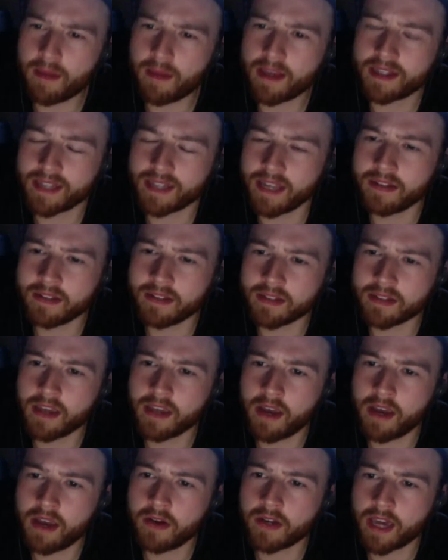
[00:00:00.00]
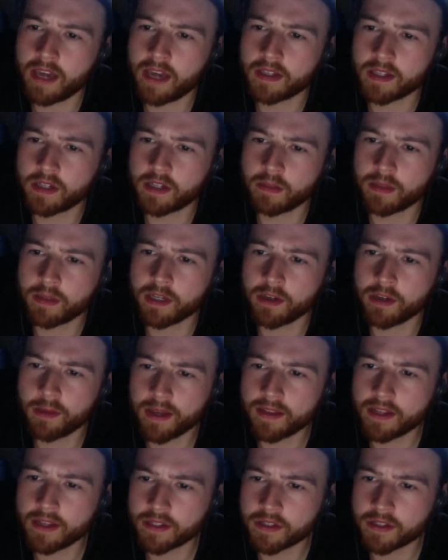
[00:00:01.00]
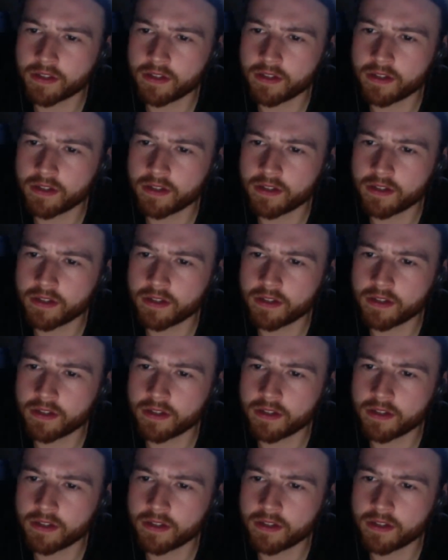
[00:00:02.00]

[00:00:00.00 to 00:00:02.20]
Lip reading: sense. Yeah, okay, it's gone up a little bit. That's good.